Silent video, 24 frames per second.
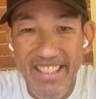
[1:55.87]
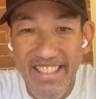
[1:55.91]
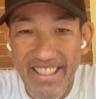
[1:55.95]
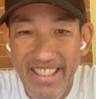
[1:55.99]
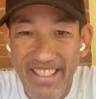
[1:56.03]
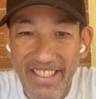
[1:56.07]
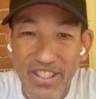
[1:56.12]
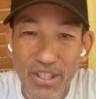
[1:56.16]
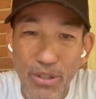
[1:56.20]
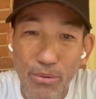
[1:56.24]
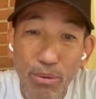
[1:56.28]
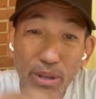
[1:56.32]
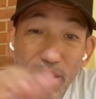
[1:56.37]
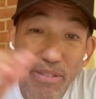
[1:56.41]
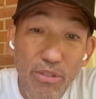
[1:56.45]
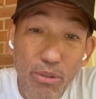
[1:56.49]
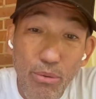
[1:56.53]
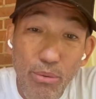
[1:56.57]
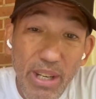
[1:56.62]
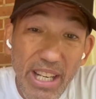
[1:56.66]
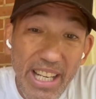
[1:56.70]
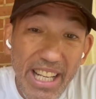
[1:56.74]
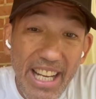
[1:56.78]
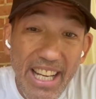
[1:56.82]
So we've
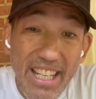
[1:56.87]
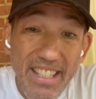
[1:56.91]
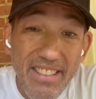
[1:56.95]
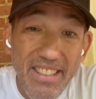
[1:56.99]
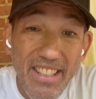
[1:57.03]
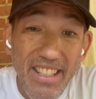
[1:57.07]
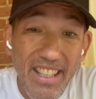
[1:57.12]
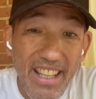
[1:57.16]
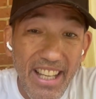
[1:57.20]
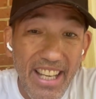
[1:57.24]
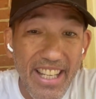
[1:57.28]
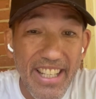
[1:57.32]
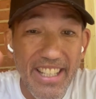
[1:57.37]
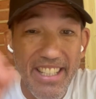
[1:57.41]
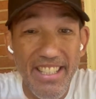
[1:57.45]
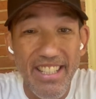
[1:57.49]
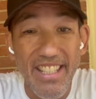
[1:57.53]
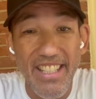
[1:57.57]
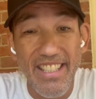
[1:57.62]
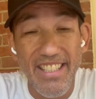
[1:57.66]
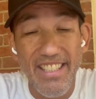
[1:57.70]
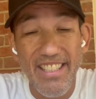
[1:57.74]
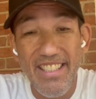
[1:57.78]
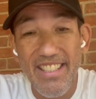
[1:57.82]
already escalated
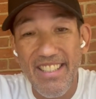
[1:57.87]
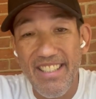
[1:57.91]
it.